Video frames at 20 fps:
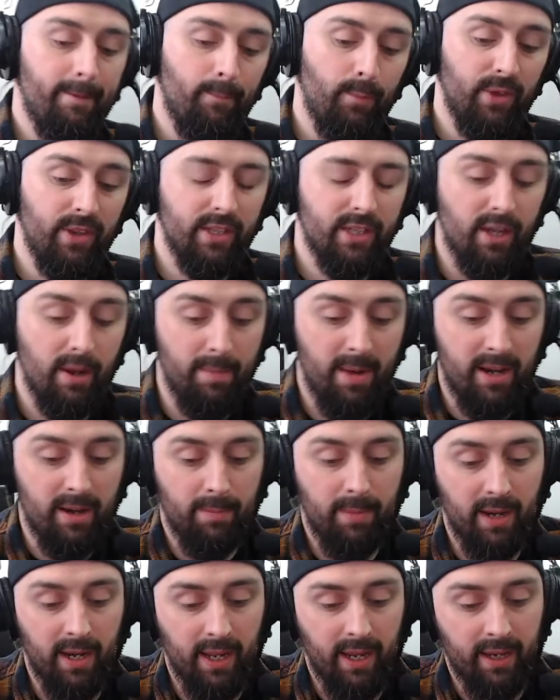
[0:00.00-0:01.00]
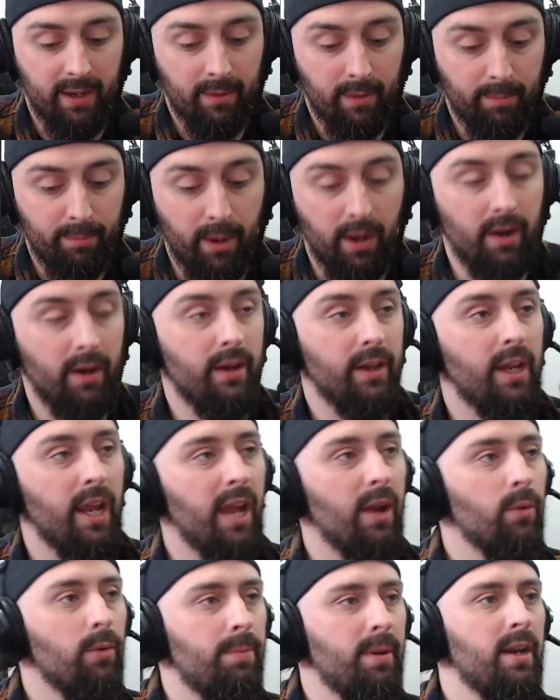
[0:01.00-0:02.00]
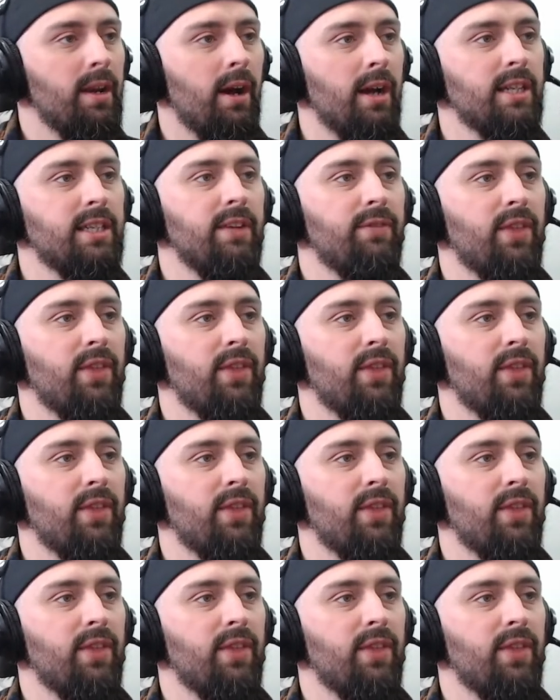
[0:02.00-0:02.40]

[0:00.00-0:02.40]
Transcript: With his command ability. But it would be nice